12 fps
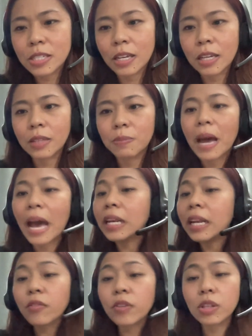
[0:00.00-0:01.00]
Right. I
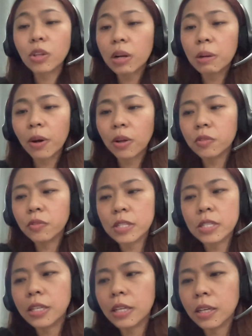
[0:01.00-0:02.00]
never thought about
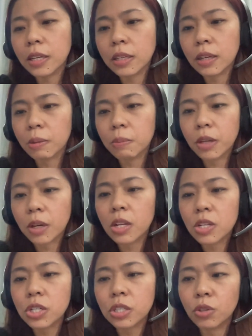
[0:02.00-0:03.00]
visiting the
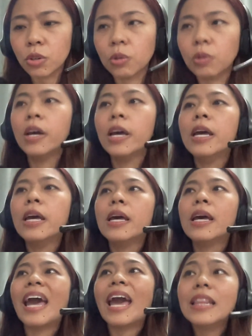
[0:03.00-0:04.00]
country though.
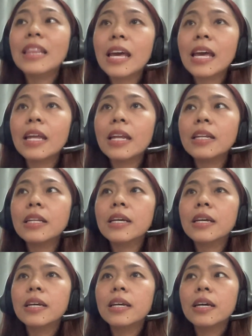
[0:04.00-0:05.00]
And then,
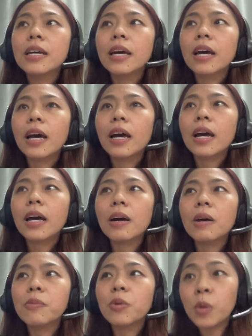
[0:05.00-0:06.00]

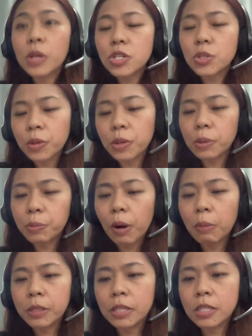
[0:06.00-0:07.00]
which we will
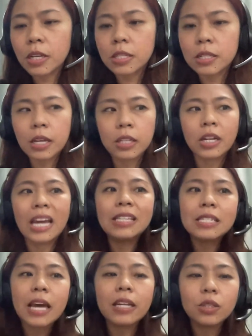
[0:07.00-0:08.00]
probably discuss later, I
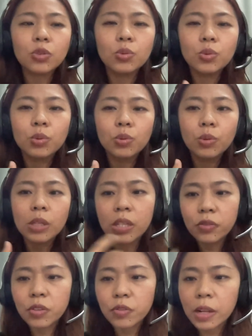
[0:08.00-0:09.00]
decided to
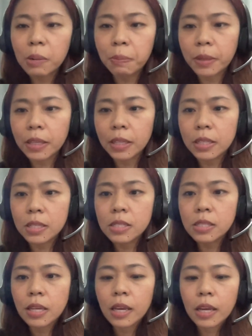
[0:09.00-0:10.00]
leave the
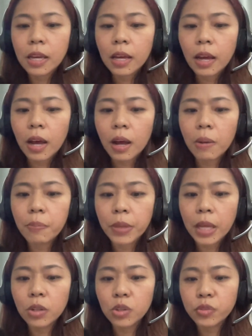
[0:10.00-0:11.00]
Philippines
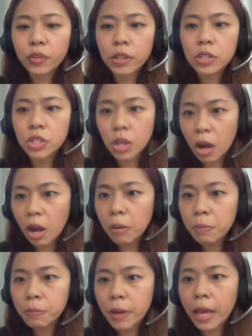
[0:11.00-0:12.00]
and look for a
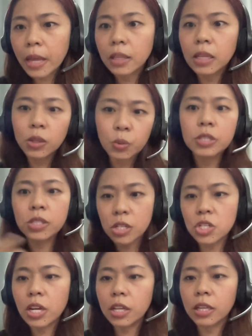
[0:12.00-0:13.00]
job. And it was
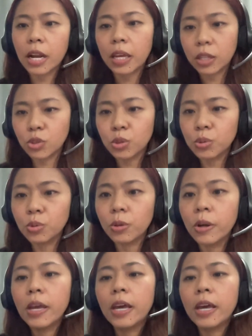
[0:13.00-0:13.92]
teaching that I can do.